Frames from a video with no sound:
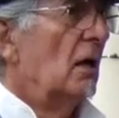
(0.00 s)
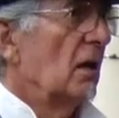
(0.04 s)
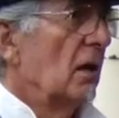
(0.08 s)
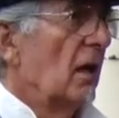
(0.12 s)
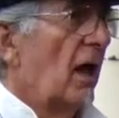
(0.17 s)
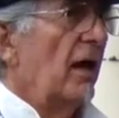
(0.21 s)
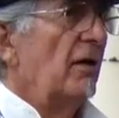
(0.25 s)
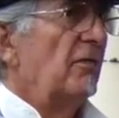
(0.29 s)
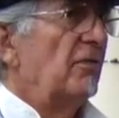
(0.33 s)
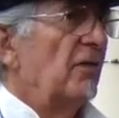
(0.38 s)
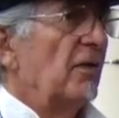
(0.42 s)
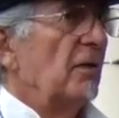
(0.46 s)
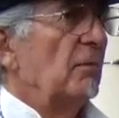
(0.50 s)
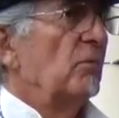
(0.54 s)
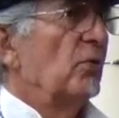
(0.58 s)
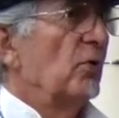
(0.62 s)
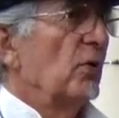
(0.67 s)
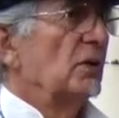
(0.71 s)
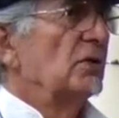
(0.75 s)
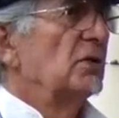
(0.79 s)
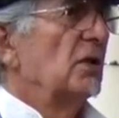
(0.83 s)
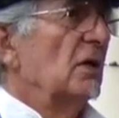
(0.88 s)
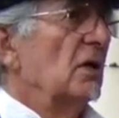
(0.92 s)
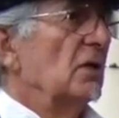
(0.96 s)
life in
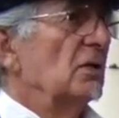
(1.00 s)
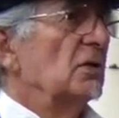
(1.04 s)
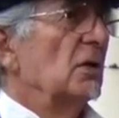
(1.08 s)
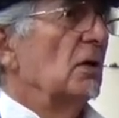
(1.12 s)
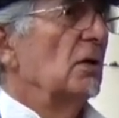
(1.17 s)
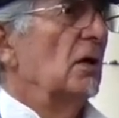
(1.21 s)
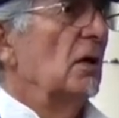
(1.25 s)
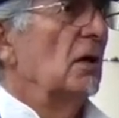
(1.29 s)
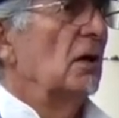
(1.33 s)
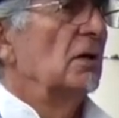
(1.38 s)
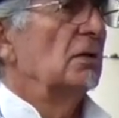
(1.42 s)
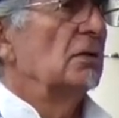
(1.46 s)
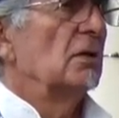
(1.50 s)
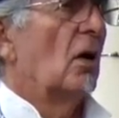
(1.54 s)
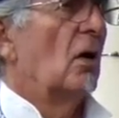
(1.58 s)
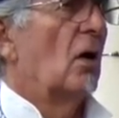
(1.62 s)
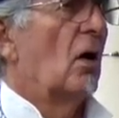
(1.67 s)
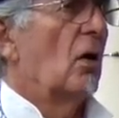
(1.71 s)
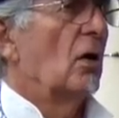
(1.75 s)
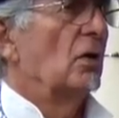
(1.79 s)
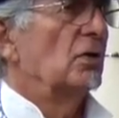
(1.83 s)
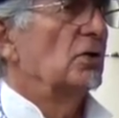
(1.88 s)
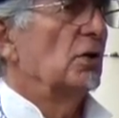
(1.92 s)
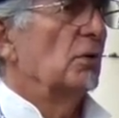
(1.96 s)
prison is a
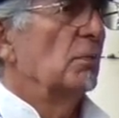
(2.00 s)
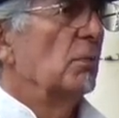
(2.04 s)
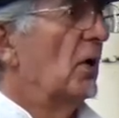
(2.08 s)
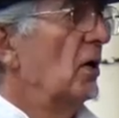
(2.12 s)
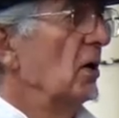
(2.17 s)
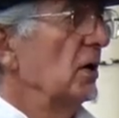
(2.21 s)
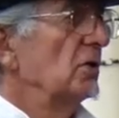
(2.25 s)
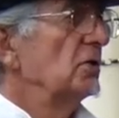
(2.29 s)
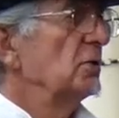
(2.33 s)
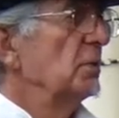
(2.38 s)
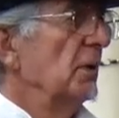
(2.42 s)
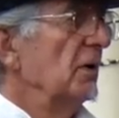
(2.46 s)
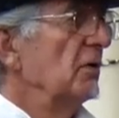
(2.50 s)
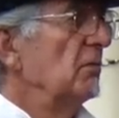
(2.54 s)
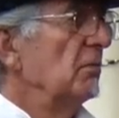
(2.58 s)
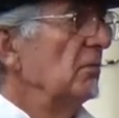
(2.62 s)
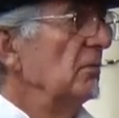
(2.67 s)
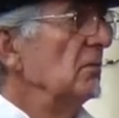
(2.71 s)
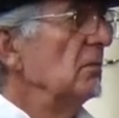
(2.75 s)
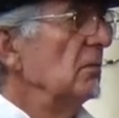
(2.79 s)
harsher punishment